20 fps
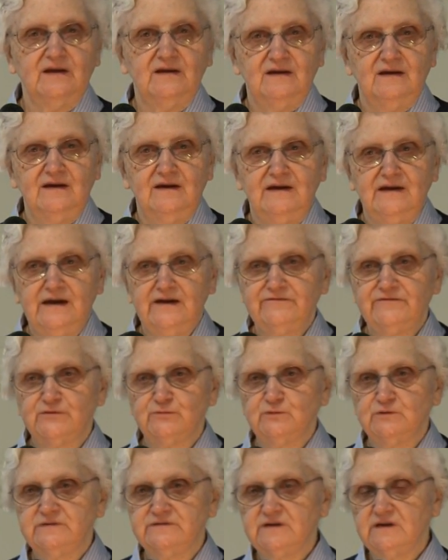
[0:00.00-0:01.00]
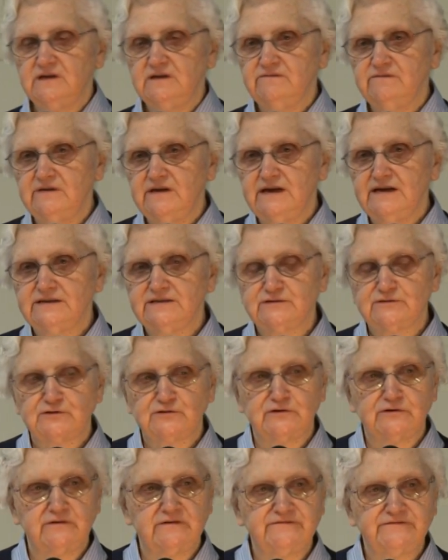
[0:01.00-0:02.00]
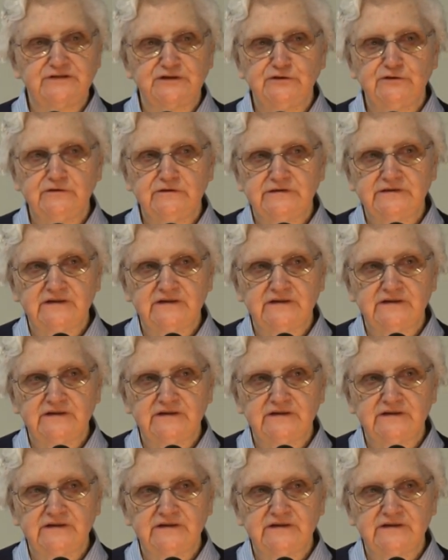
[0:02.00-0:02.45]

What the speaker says: And afterwards, they even asked her if she heard